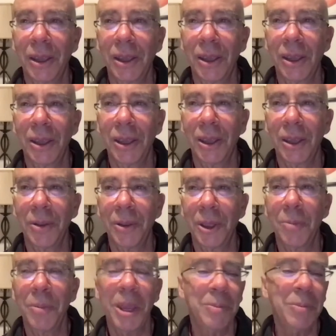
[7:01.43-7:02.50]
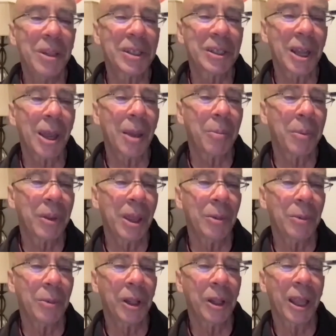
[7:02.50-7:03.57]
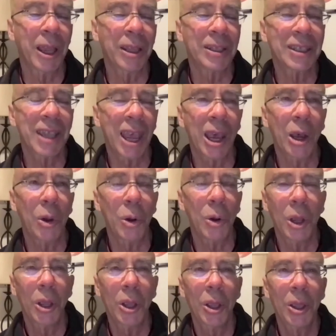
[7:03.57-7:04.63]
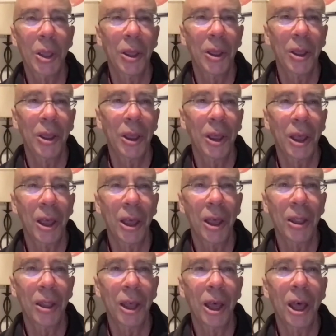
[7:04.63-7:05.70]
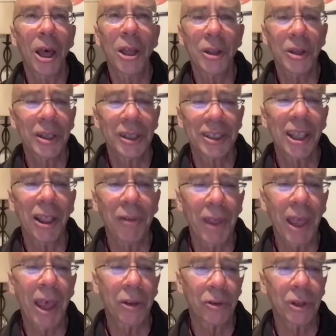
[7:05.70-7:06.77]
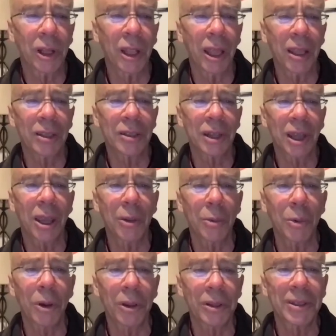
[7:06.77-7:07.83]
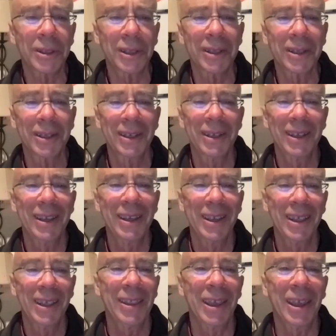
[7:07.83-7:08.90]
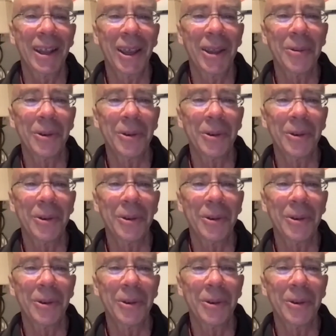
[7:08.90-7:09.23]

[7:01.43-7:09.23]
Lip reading: it made me stop and realize how unself-actualized I was. That I